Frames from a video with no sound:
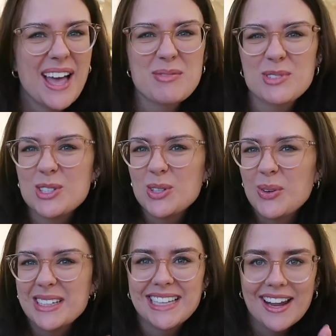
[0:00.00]
I'm
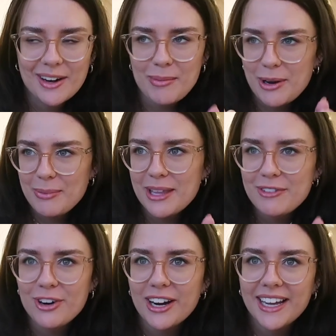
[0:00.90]
so excited about it being
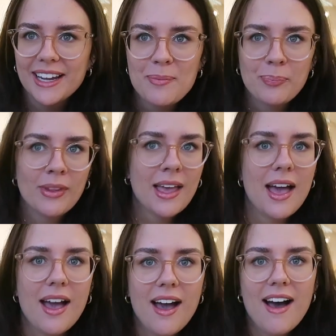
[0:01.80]
Friday.
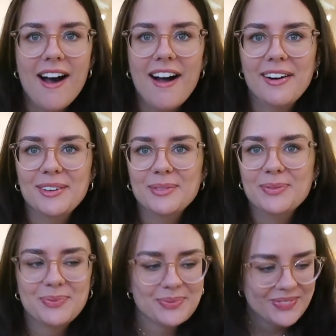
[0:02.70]

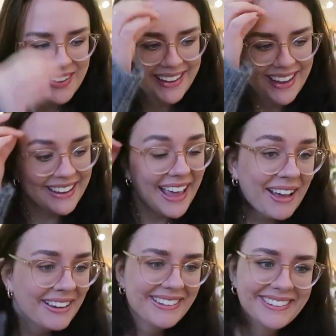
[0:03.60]
And
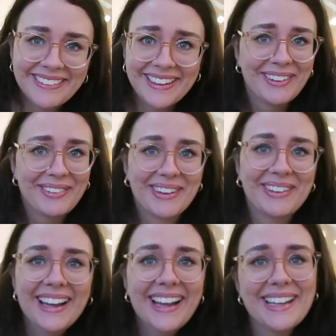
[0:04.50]
yeah,
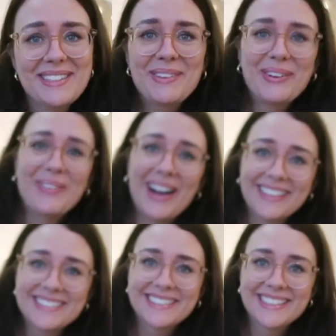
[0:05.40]
it's been a
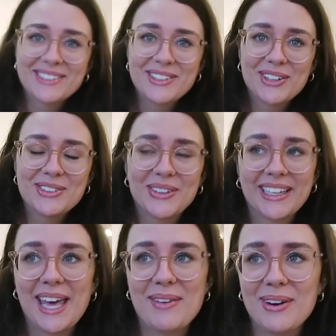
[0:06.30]
while since I talked to a
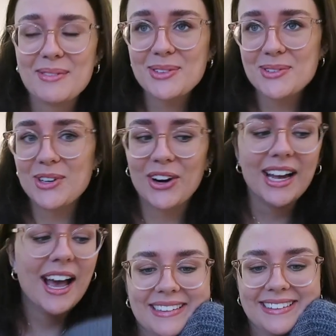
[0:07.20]
camera. I'm so
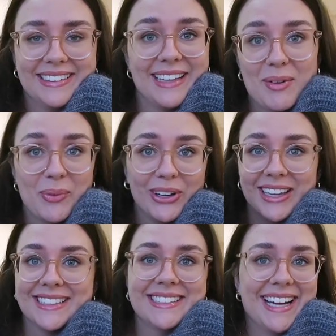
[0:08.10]
sorry. I'm
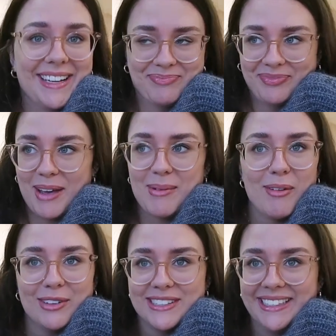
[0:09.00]
working today. I'm
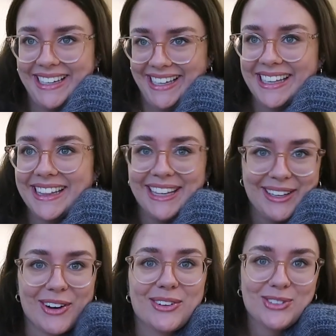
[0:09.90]
obviously in the
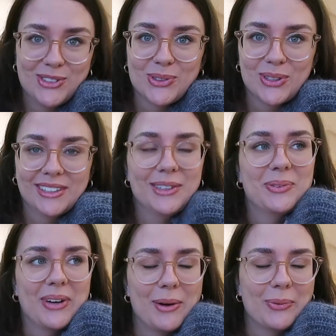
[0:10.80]
yarn store
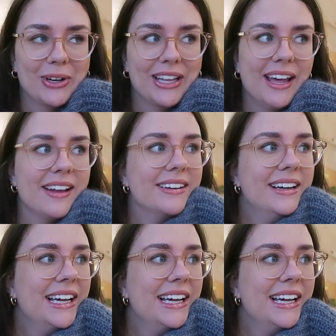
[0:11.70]
where I work at.